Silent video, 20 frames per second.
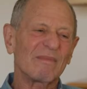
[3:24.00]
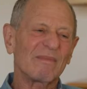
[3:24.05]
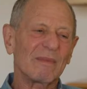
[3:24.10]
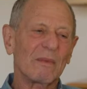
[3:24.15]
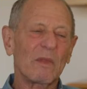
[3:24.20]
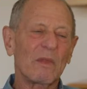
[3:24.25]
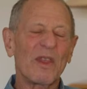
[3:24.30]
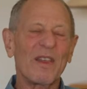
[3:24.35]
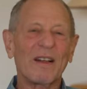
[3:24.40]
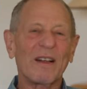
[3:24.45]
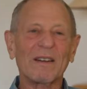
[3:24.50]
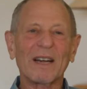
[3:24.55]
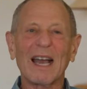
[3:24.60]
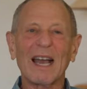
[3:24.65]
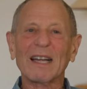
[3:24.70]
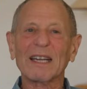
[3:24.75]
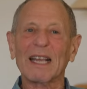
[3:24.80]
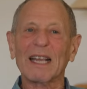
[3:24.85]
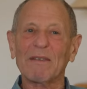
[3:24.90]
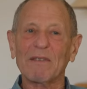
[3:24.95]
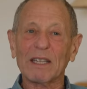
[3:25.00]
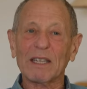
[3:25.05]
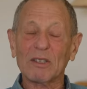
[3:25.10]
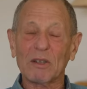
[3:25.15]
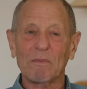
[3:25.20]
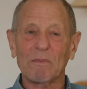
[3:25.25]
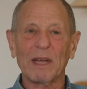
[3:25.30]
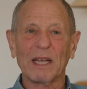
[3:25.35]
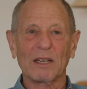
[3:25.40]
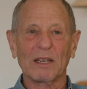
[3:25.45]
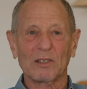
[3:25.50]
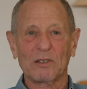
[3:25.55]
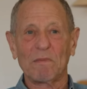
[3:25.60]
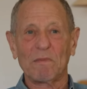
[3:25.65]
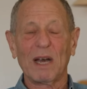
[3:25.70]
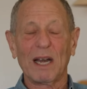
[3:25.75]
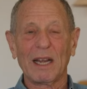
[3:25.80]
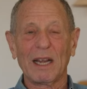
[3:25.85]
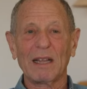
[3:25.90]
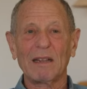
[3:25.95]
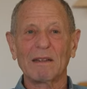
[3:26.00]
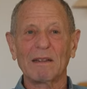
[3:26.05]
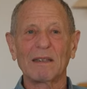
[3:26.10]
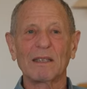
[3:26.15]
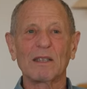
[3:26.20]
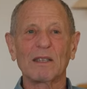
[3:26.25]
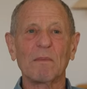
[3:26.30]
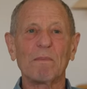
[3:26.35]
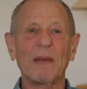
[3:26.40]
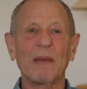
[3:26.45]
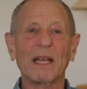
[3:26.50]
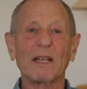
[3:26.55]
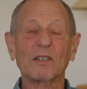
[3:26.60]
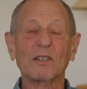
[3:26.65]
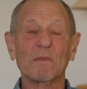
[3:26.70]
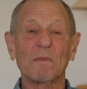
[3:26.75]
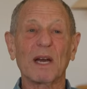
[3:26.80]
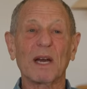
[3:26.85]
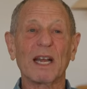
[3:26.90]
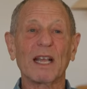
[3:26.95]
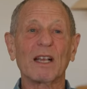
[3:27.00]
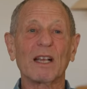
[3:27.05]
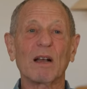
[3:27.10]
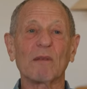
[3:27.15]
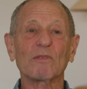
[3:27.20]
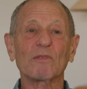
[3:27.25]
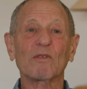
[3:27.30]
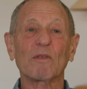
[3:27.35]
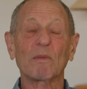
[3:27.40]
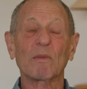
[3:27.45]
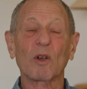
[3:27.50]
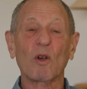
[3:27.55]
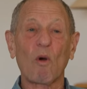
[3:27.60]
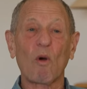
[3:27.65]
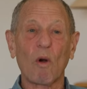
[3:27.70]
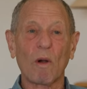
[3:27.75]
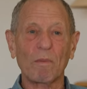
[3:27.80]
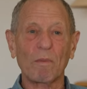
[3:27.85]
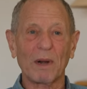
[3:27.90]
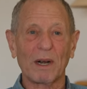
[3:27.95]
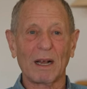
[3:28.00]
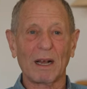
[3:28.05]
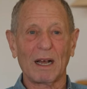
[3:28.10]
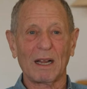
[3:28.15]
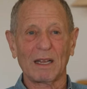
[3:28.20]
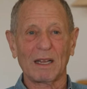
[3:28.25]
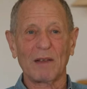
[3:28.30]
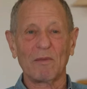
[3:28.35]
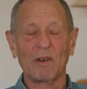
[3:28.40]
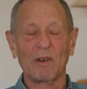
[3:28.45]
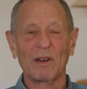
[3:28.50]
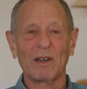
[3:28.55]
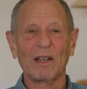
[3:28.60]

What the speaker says: They're not giving the biggest money. The biggest money comes from corporate Hollywood.